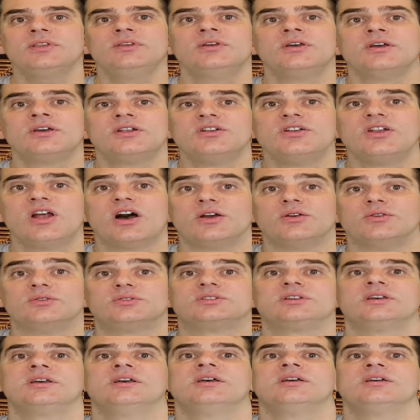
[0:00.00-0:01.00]

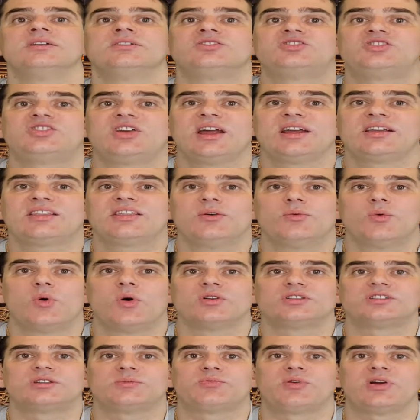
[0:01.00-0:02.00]
Note, check the
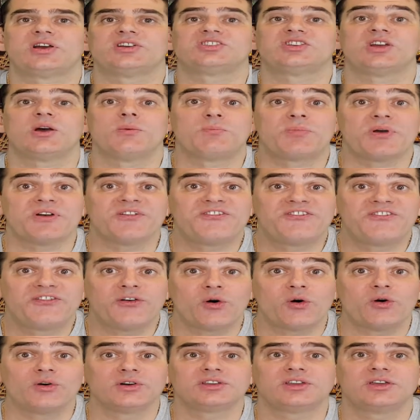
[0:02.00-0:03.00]
water pressure
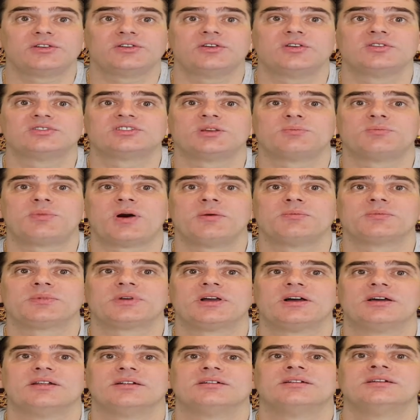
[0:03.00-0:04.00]
before you use the bum
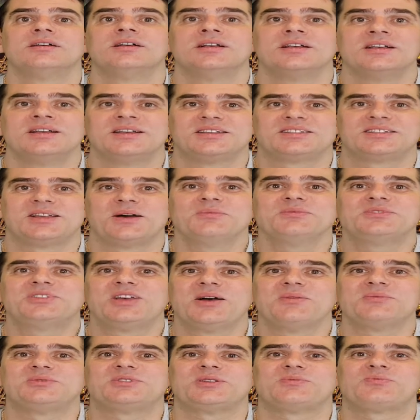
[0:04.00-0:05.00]
gun.
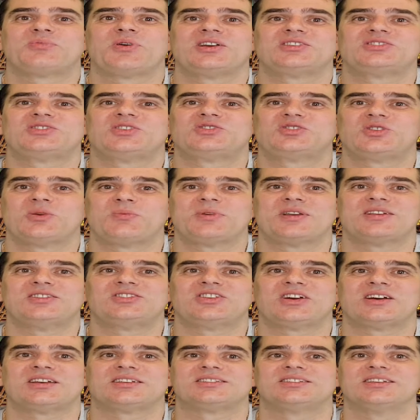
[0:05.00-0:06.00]
Sometimes the pressure should be
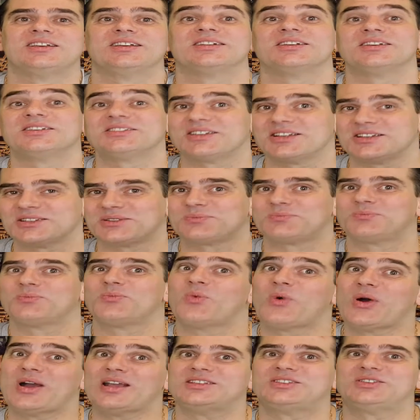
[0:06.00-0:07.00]
adjusted as it's
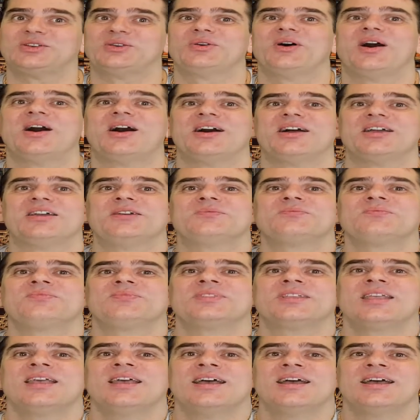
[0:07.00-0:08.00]
way too high.
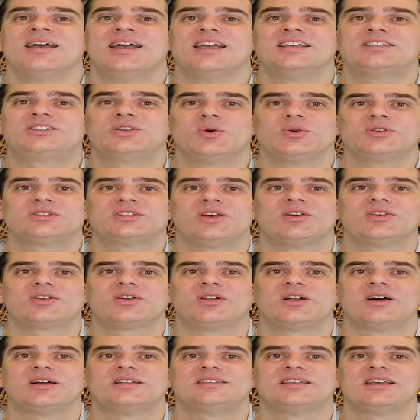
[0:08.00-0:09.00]
It's also a
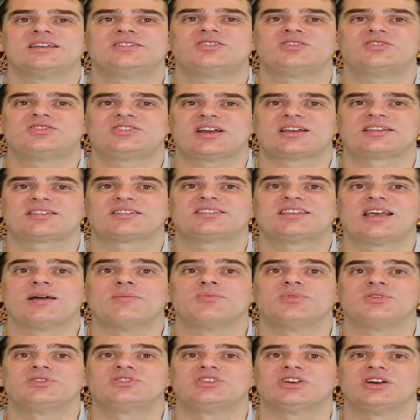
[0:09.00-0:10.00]
good idea to check the
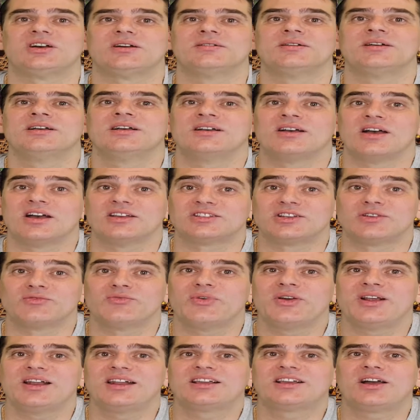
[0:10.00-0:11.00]
temperature, as a
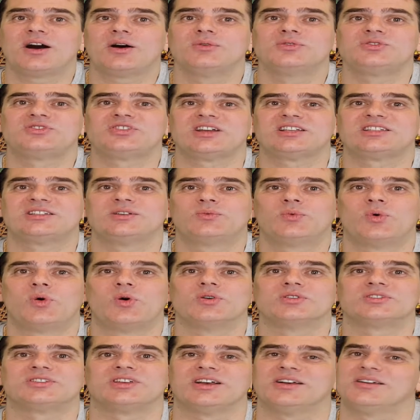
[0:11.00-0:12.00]
really cold jet of
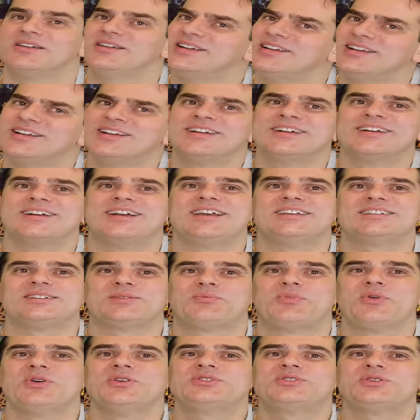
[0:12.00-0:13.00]
water is a
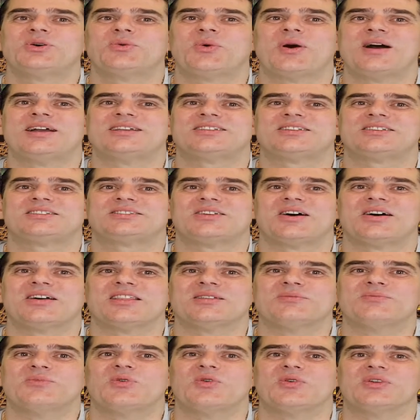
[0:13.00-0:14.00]
brutal way to start
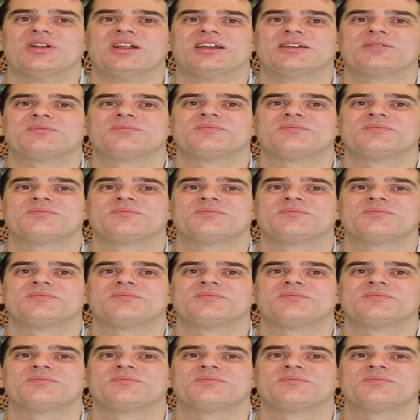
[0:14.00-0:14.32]
the morning.